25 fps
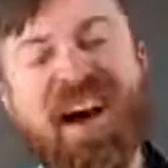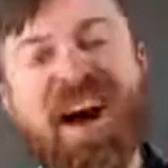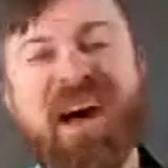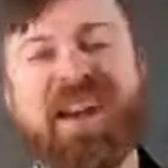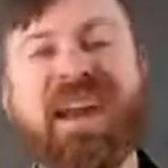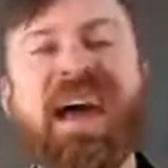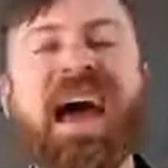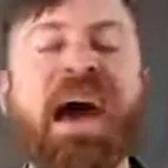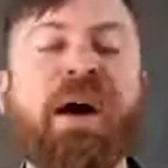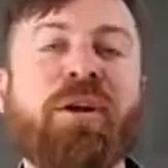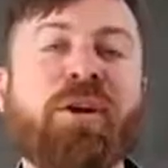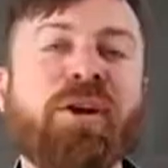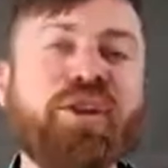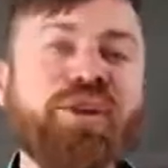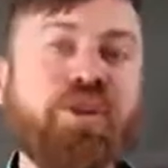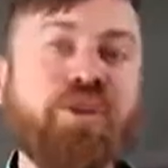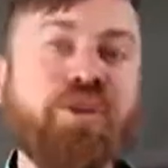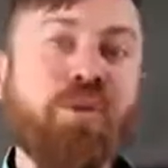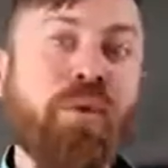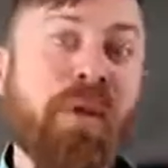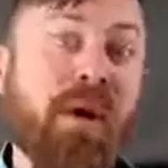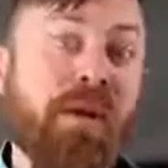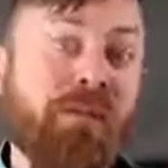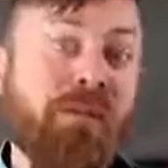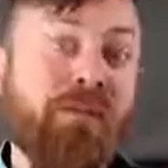on how to
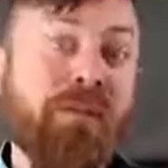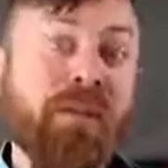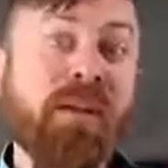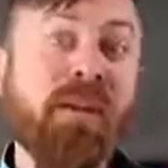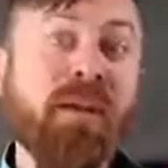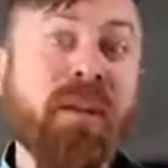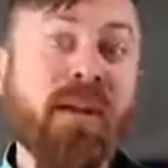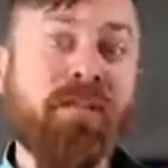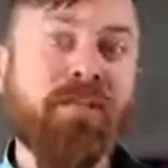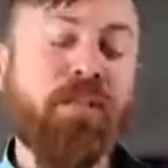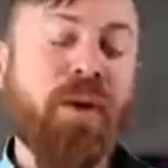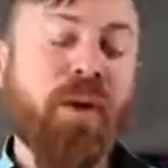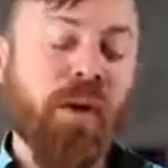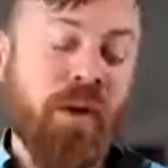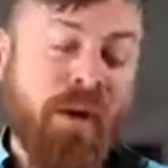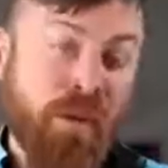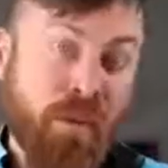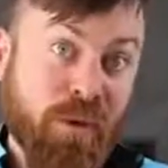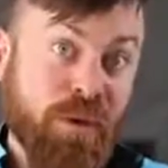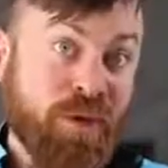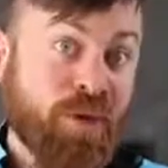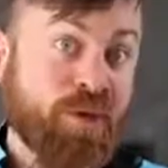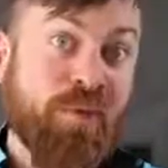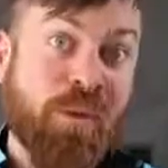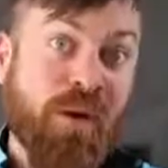do affiliate marketing,
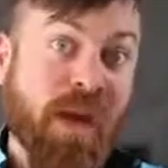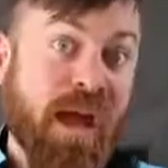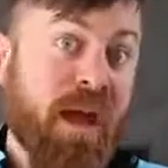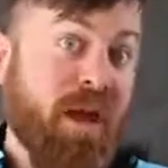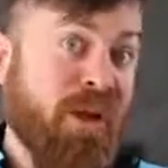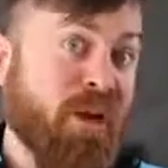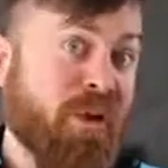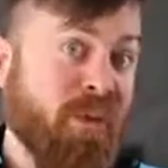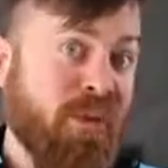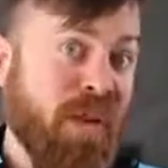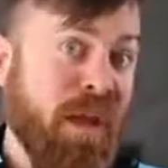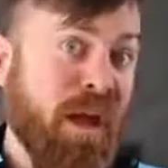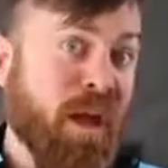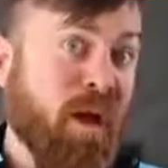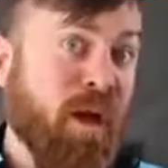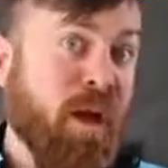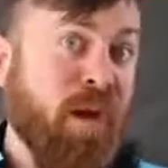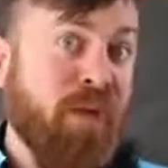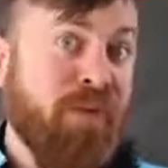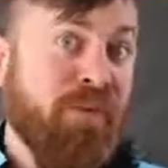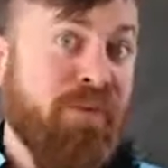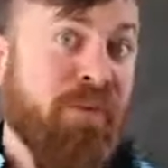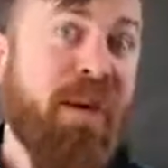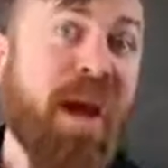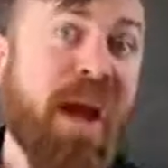which is what I do to make
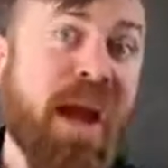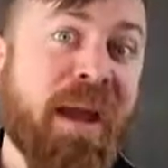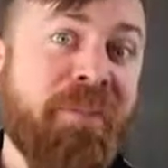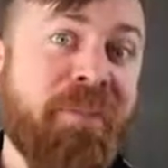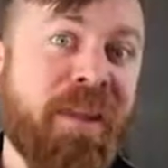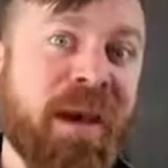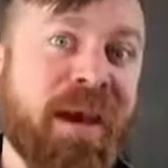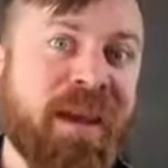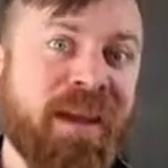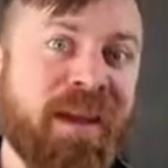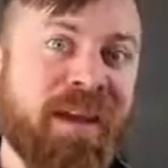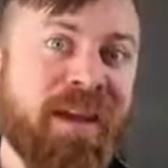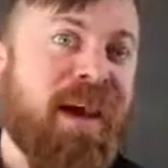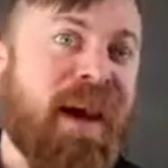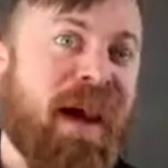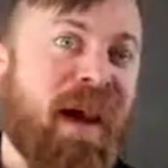all of my money.